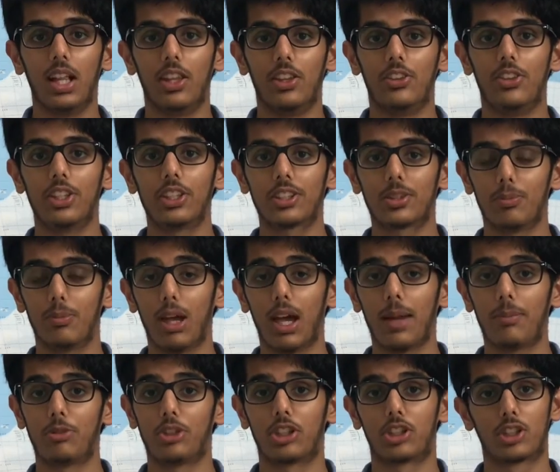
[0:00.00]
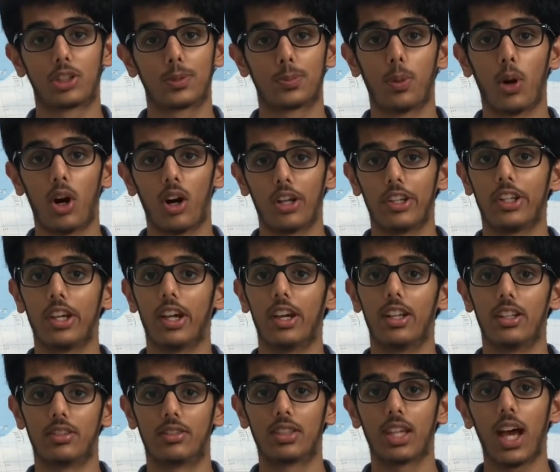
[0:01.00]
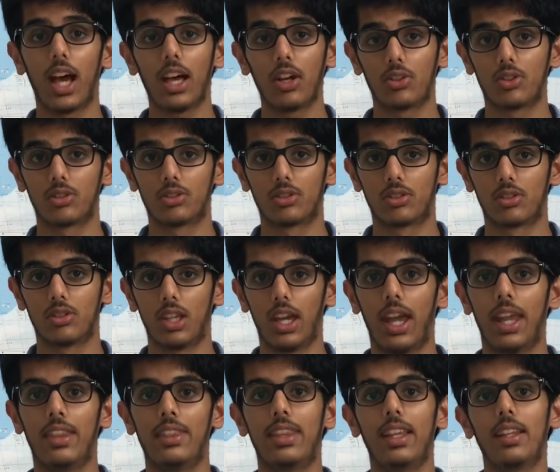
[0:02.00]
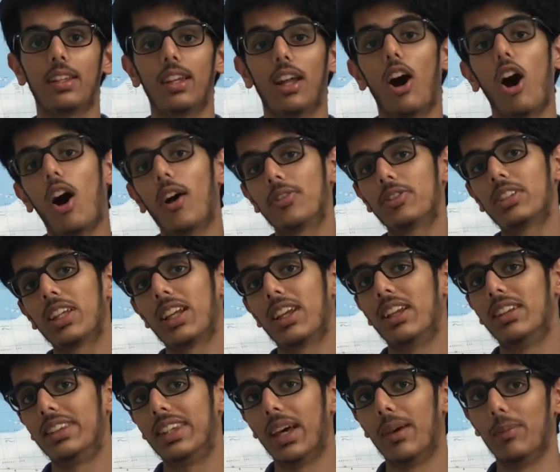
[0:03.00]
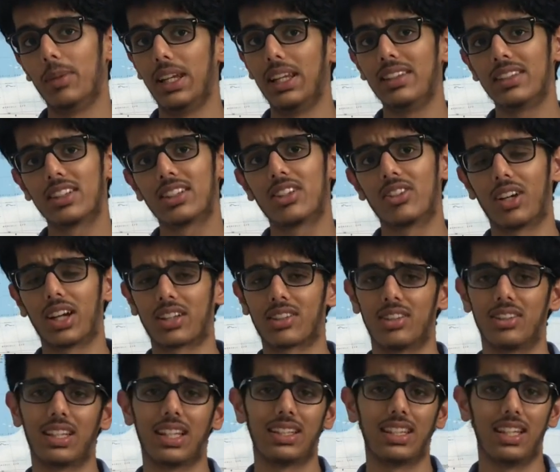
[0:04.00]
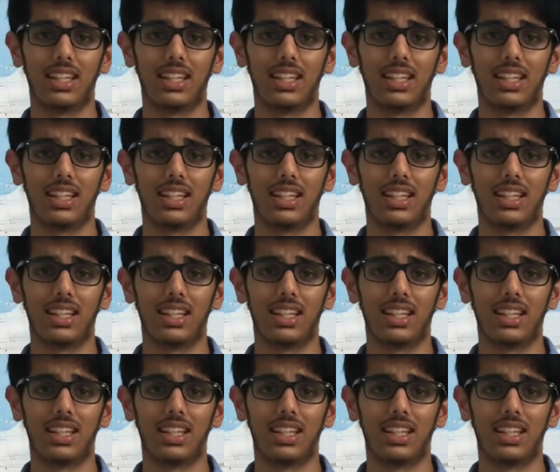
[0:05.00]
This map just spawned tiles and then offsetted them in the direction that they